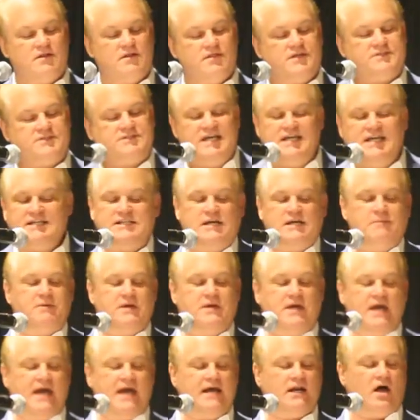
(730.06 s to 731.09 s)
The
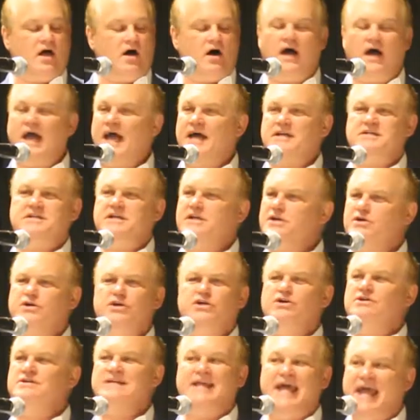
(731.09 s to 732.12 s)
TCPA law had near
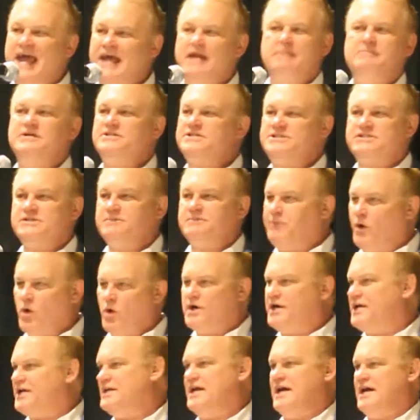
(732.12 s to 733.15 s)
unanimous
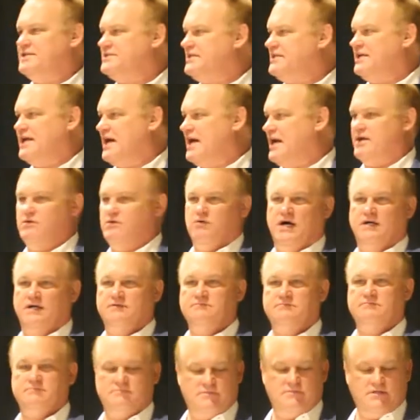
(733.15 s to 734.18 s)
support in 1991
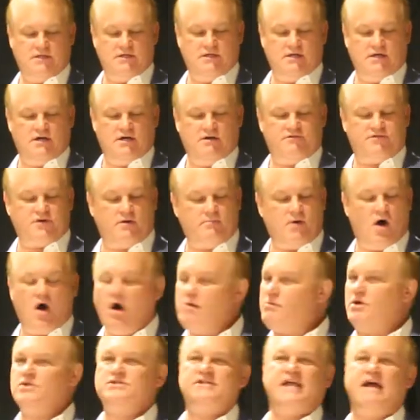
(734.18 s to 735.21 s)
from
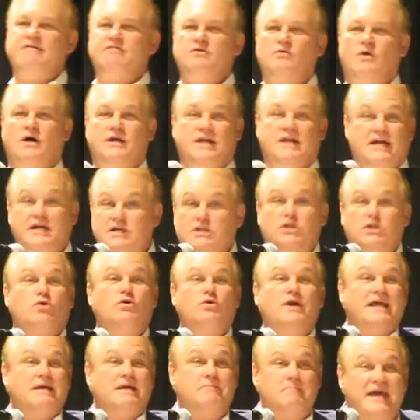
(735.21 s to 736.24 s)
almost everyone,
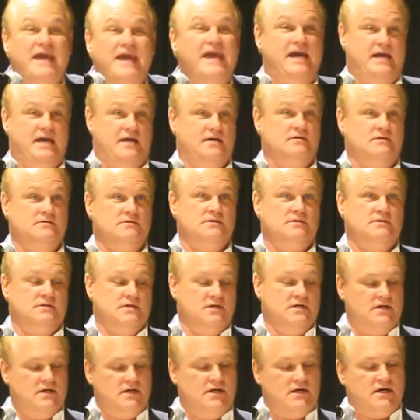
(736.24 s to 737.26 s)
including me.
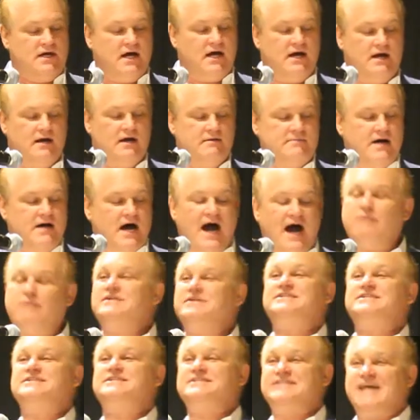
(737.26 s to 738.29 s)
I
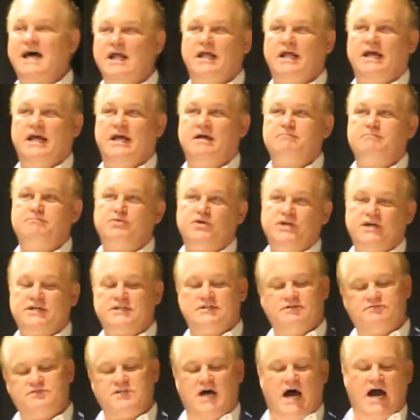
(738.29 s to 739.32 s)
was selling
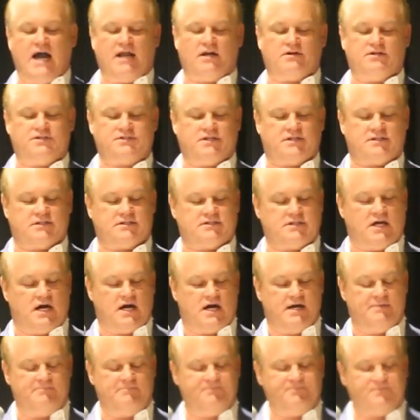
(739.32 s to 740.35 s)
predictive dialers at the
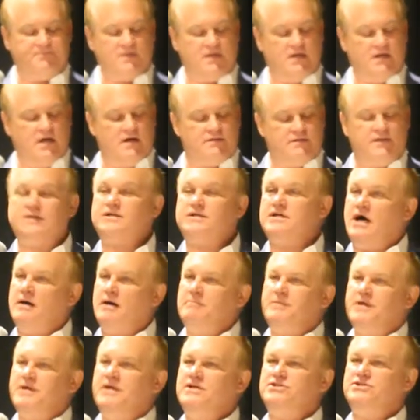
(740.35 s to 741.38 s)
time that
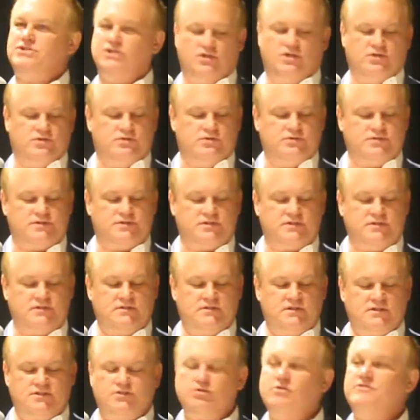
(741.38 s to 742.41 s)
companies
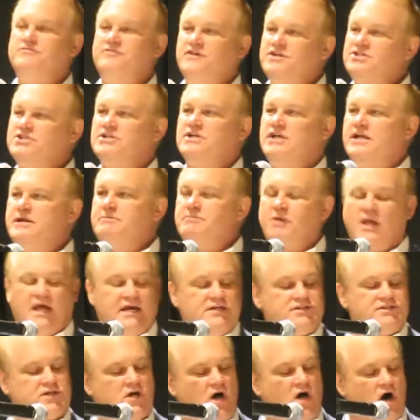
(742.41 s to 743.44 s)
used to efficiently
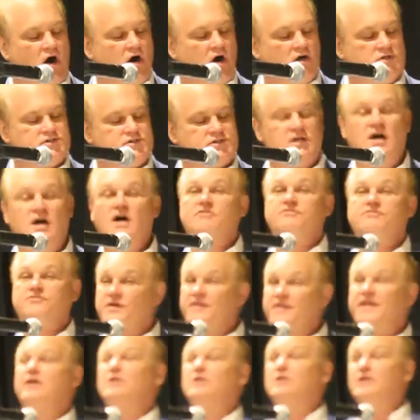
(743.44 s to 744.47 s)
place calls for
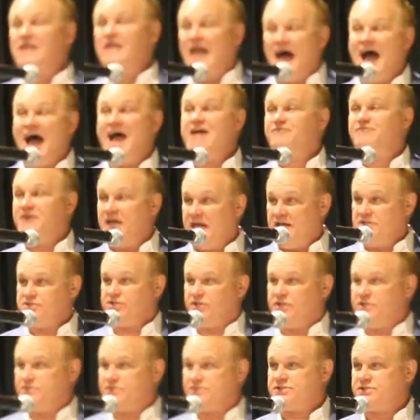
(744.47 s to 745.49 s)
their live
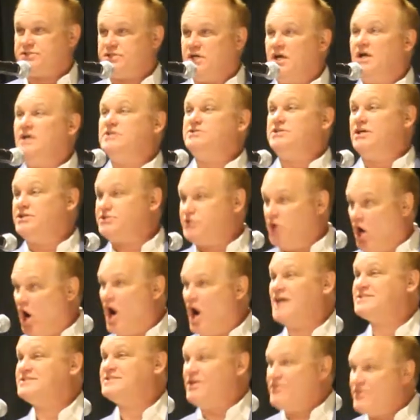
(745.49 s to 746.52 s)
agents to
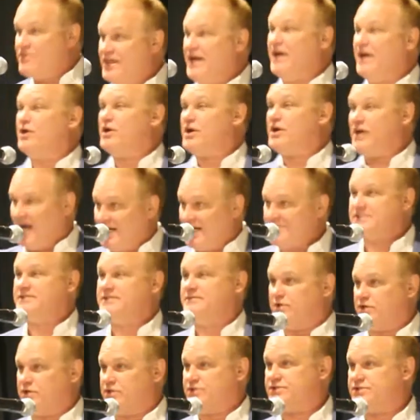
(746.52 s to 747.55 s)
talk to their
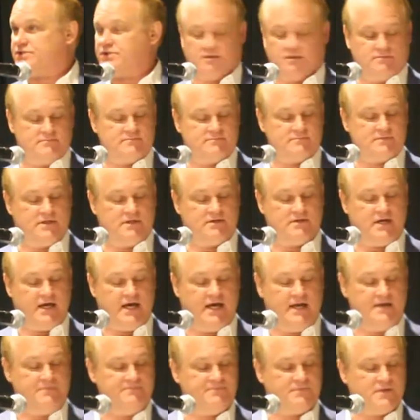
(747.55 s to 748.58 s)
customers,
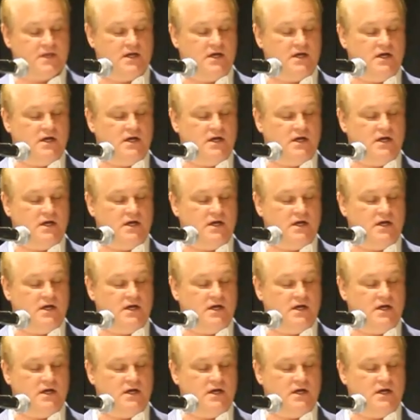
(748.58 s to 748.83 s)
okay?